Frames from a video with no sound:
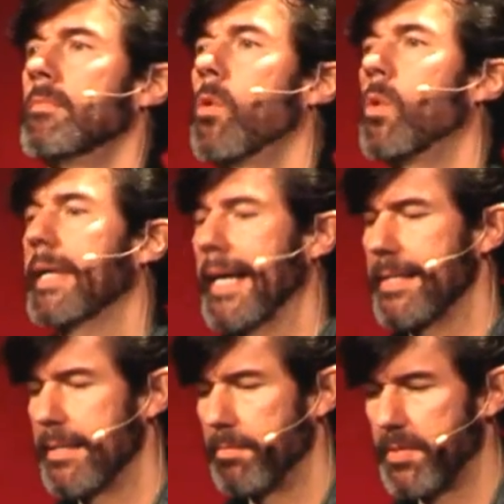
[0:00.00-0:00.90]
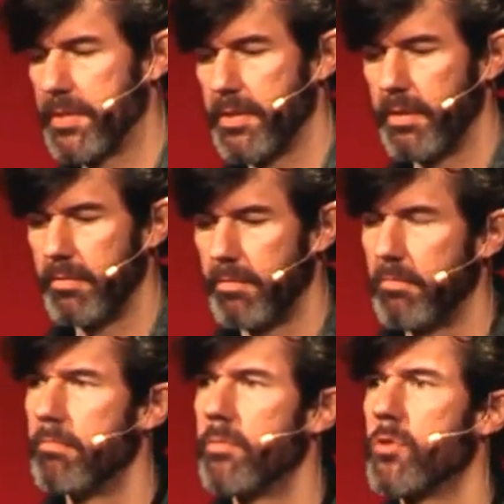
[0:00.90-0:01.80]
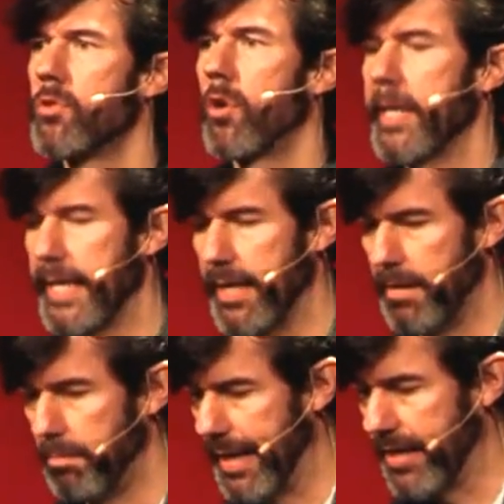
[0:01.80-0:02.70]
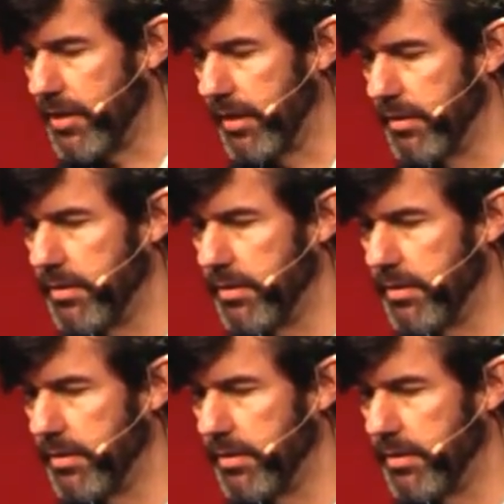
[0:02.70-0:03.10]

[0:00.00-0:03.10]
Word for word: orgasms, joy, pleasure.